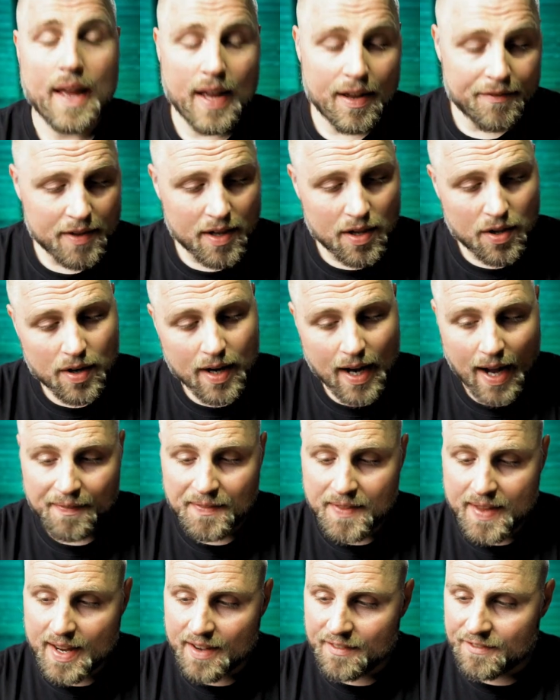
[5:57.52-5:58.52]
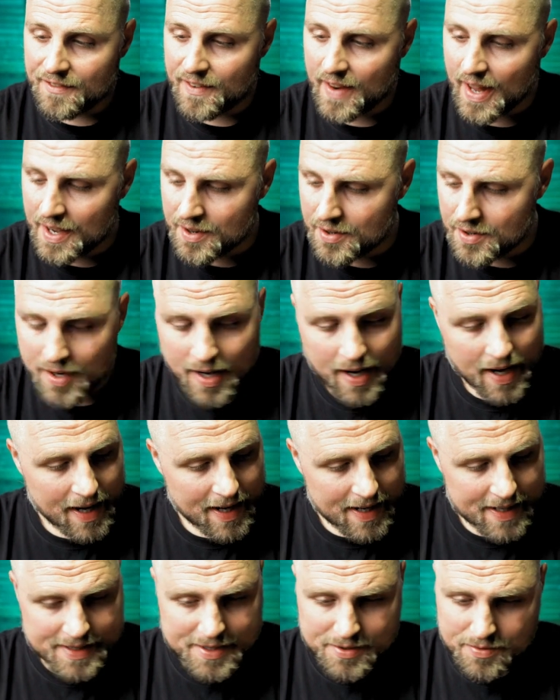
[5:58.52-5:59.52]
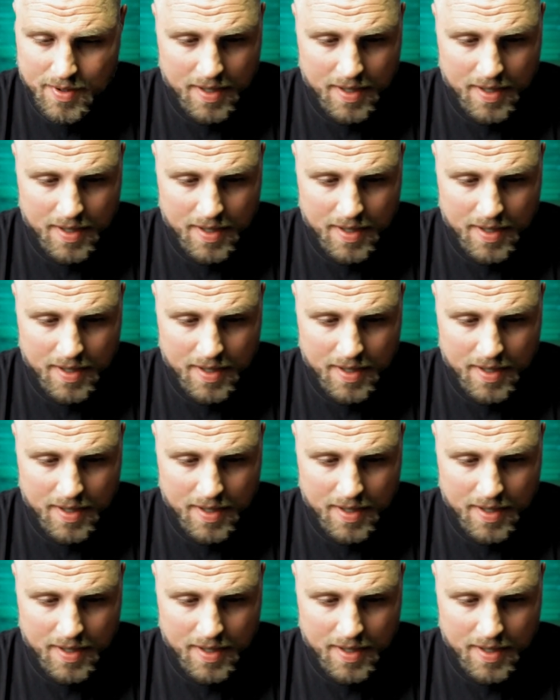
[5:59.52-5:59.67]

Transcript: If you look at the inflator, it's